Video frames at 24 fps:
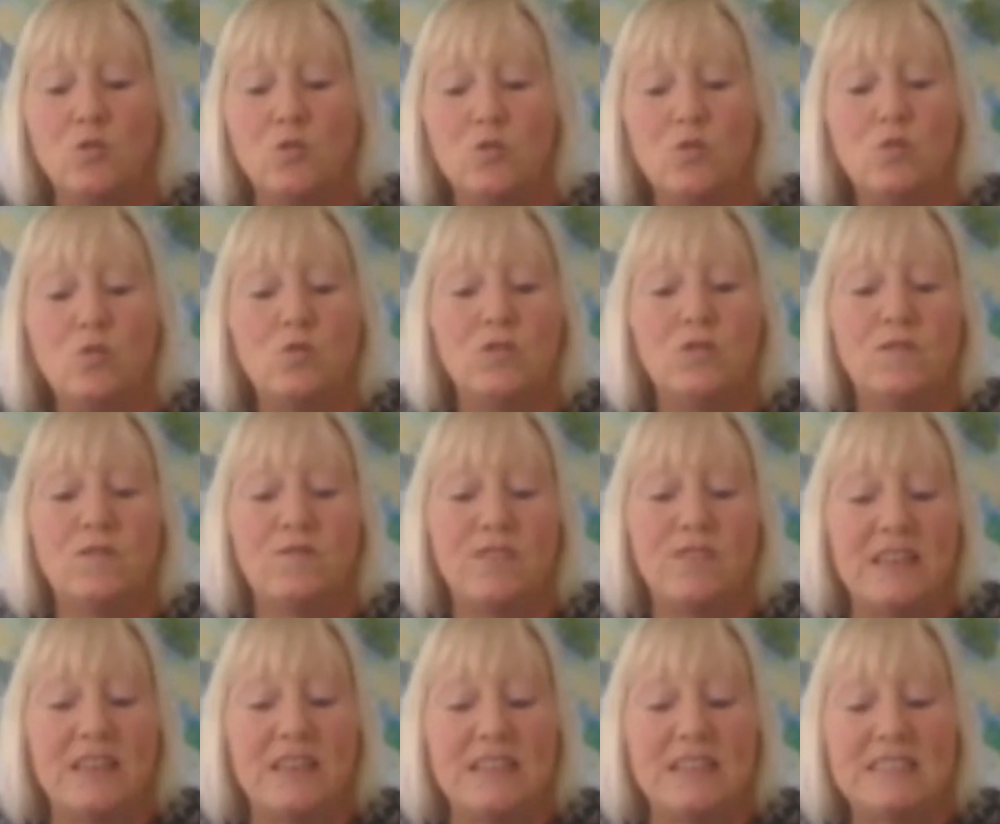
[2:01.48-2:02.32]
all of
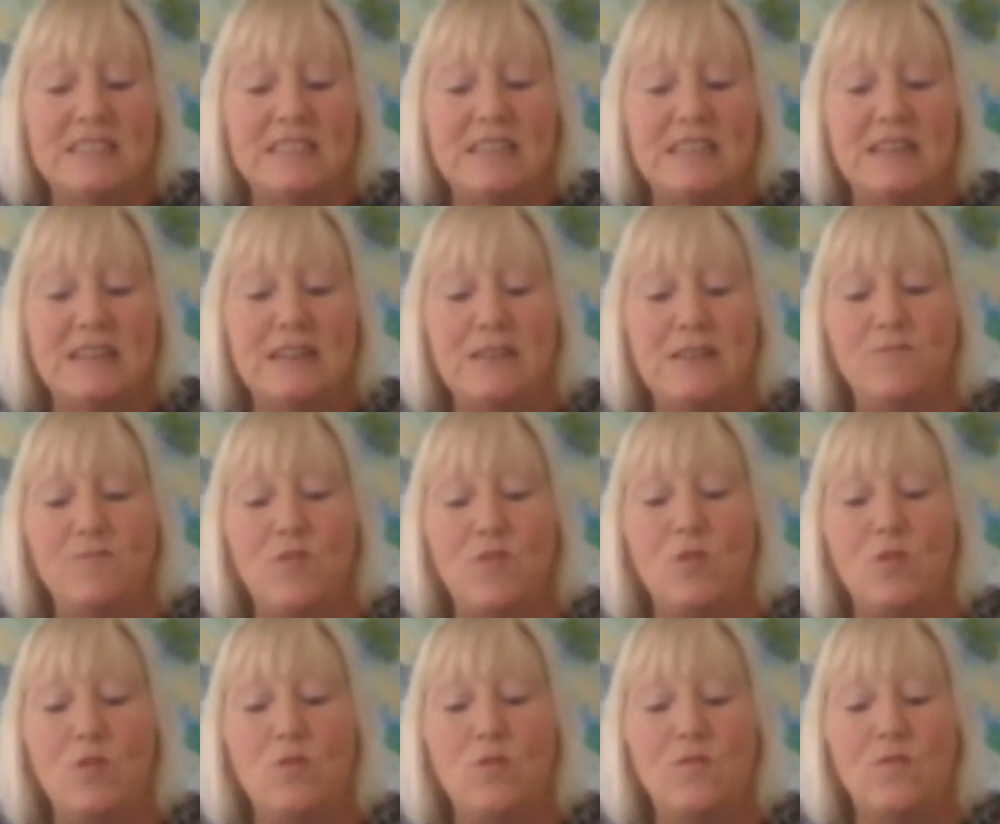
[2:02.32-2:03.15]
this and
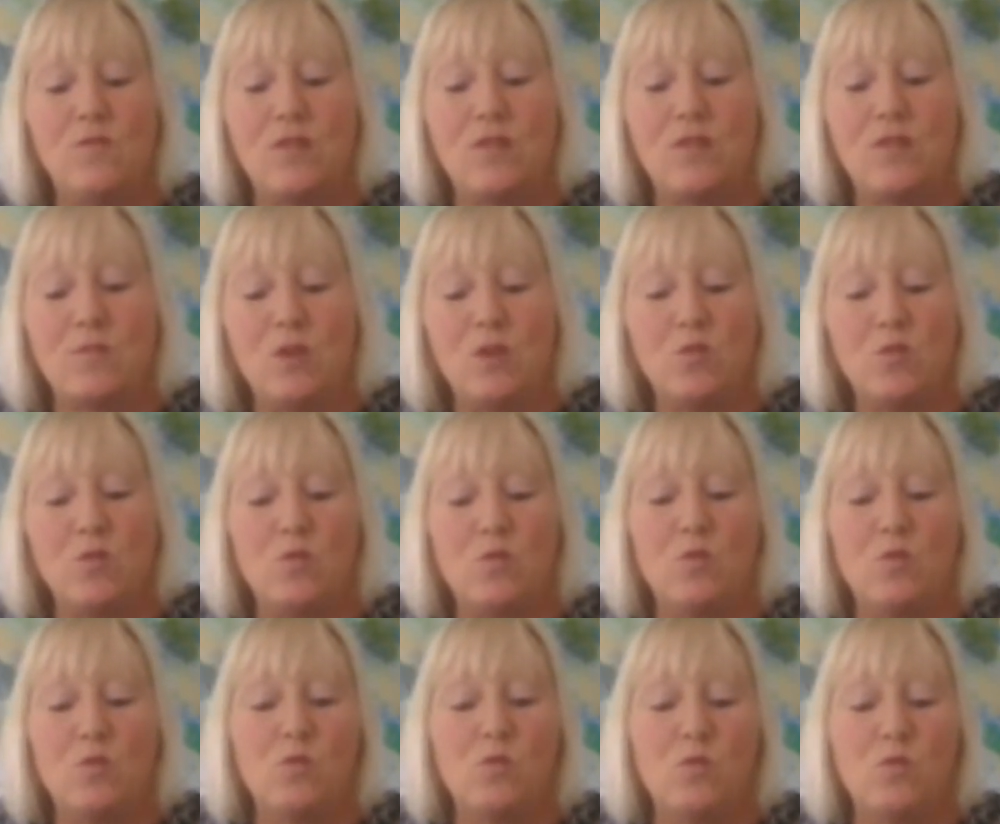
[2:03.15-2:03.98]
involve them
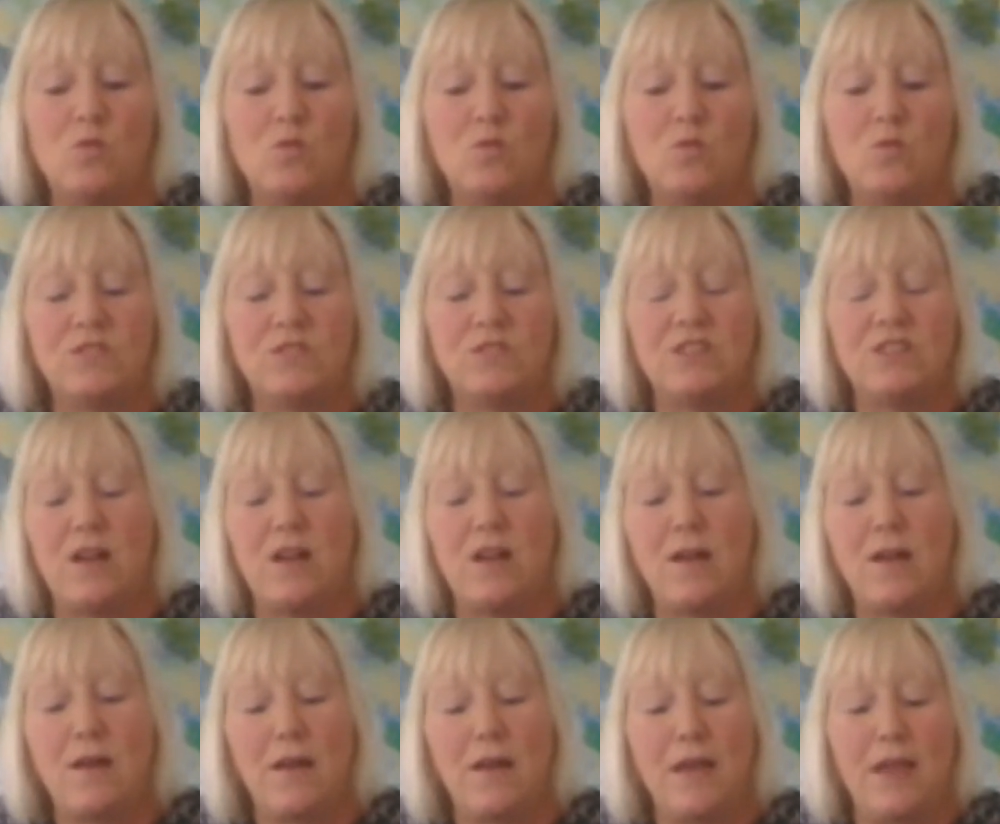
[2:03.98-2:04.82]
all the
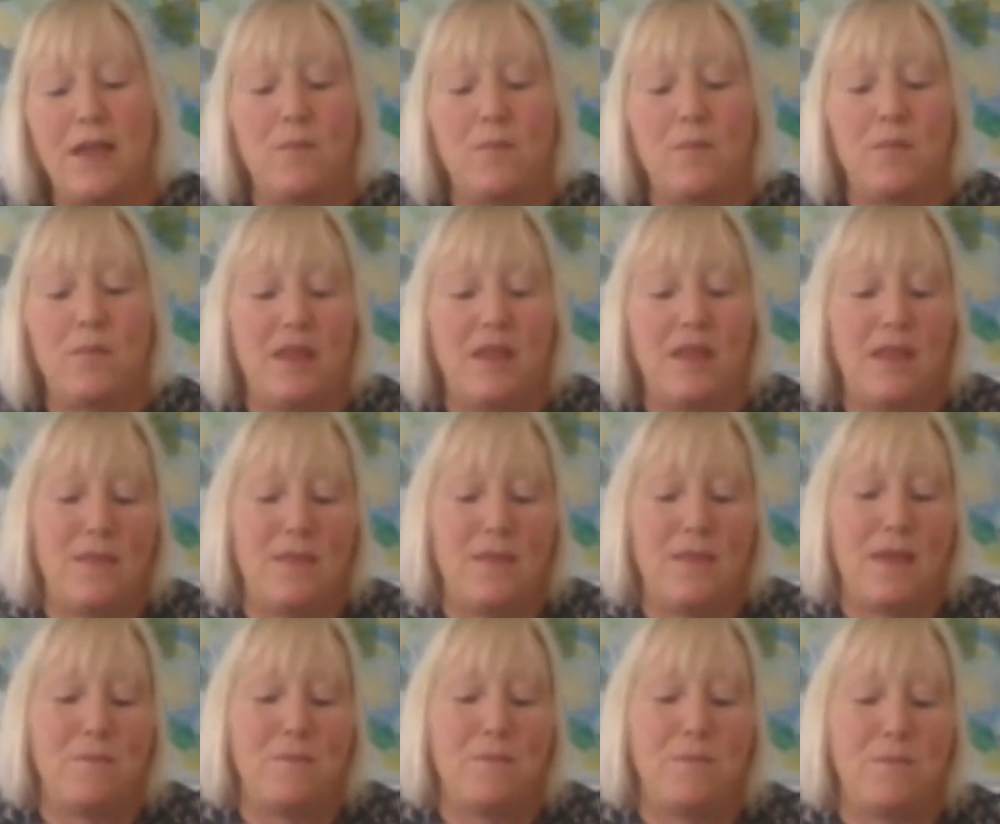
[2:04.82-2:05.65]
time when
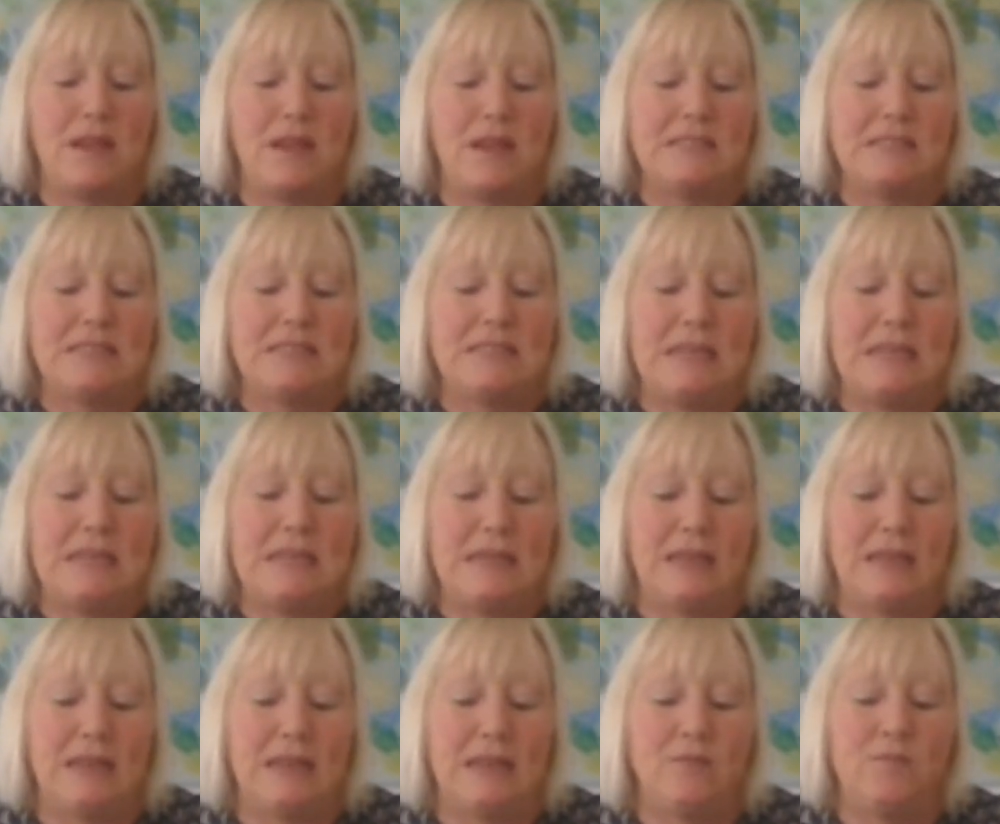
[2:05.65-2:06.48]
they're
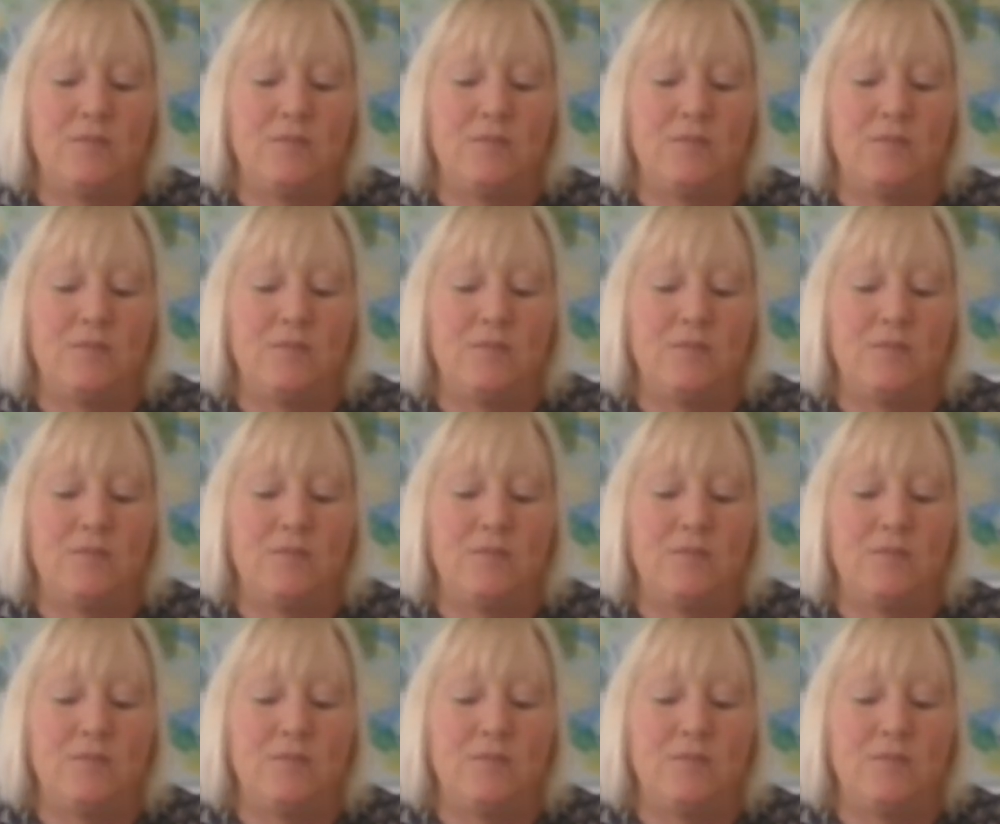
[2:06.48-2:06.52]
mixing.